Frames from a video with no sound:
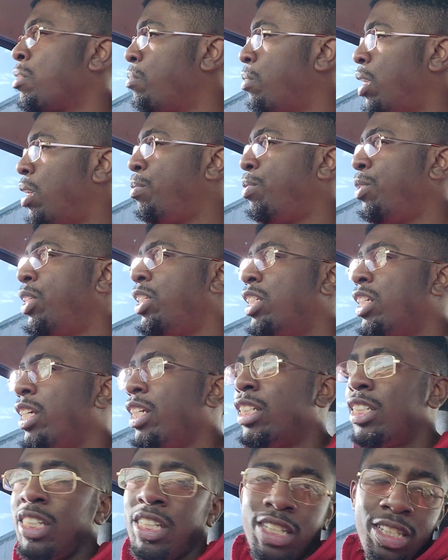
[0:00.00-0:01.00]
But I
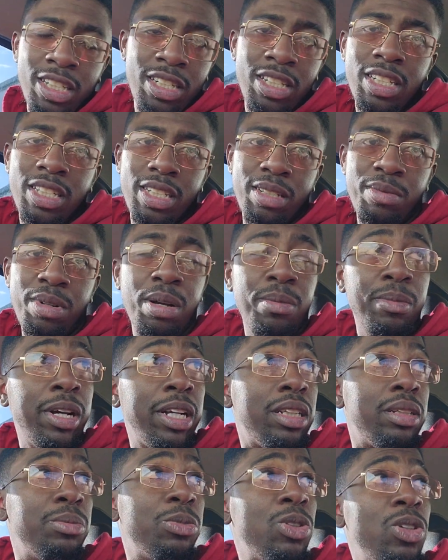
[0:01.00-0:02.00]
appreciate y'all, because I'm not
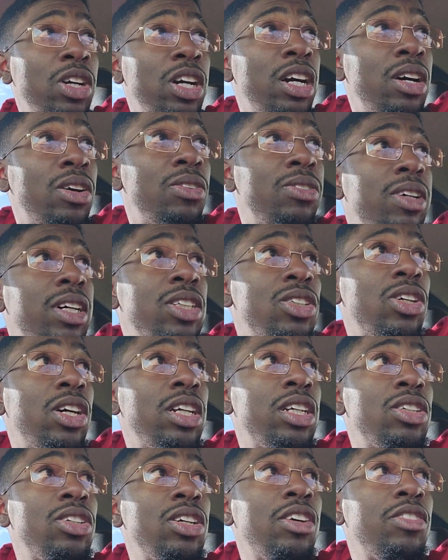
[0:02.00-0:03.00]
about to drive while
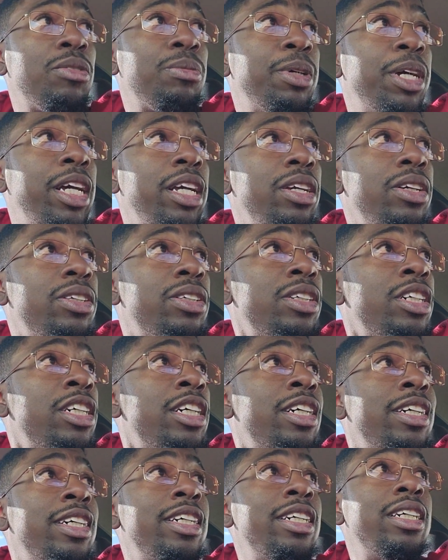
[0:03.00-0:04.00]
trying to drive a manual.
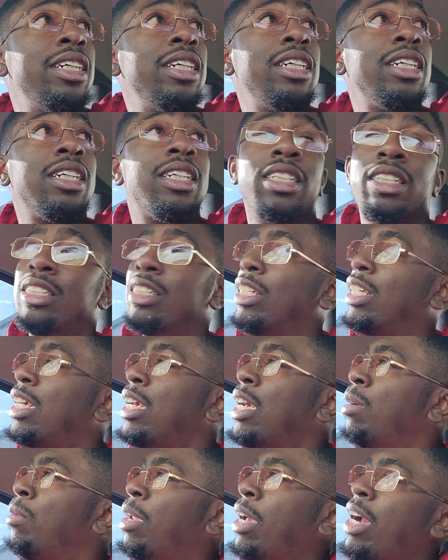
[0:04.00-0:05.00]
And because
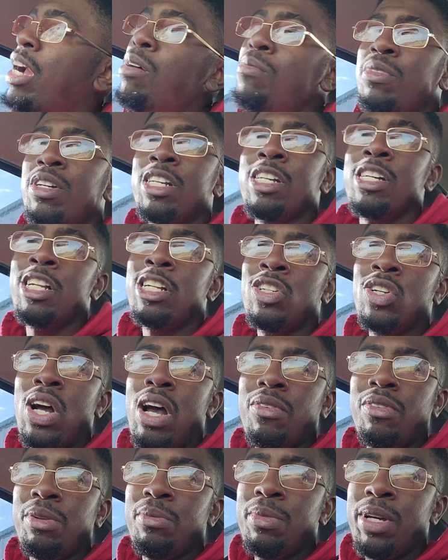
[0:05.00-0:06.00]
I'm good at
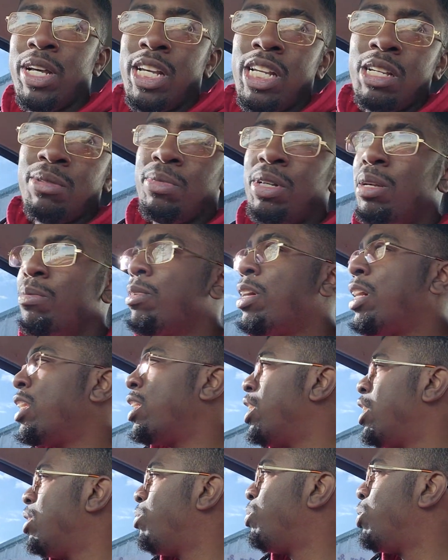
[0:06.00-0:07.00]
driving a manual, but I'm not
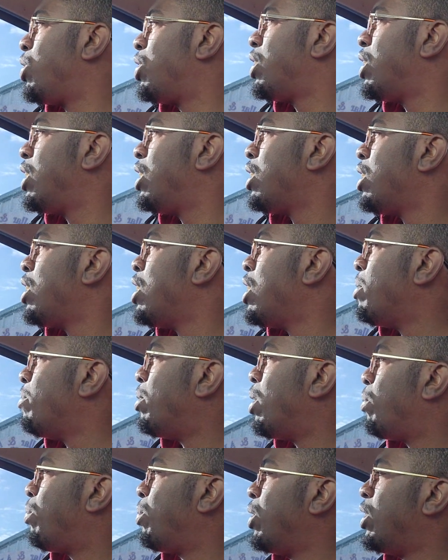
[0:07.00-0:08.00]
100%.
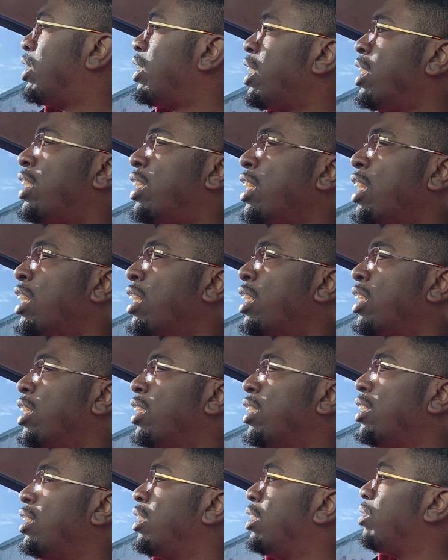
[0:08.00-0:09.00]
But I appreciate y'all
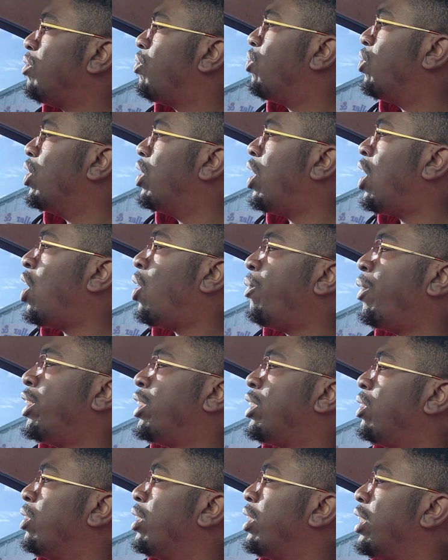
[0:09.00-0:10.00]
for always
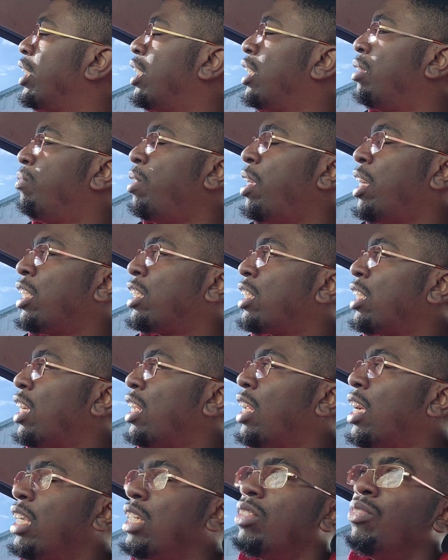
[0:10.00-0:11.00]
tuning in and making sure
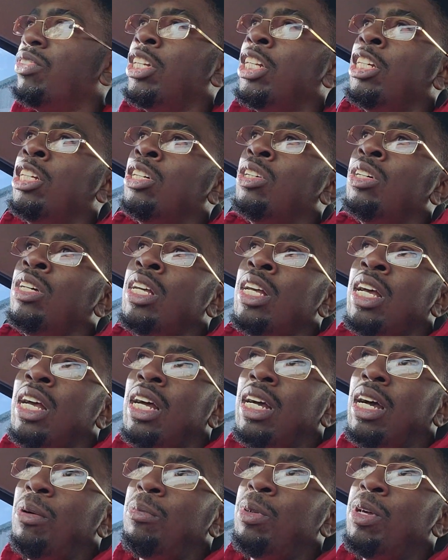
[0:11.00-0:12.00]
y'all like the video.
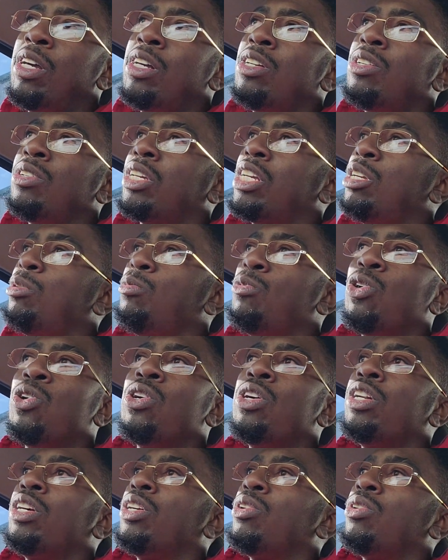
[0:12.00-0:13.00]
I plan on keep
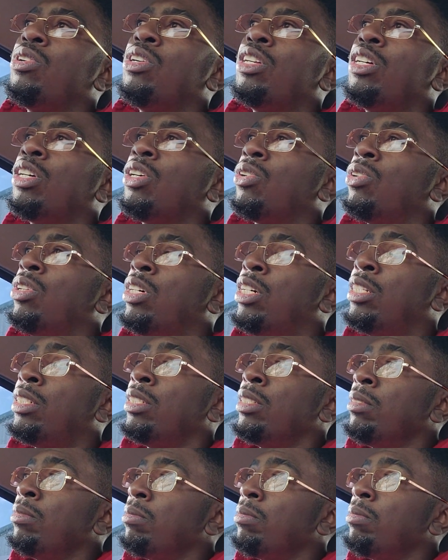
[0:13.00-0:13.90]
growing and growing and growing.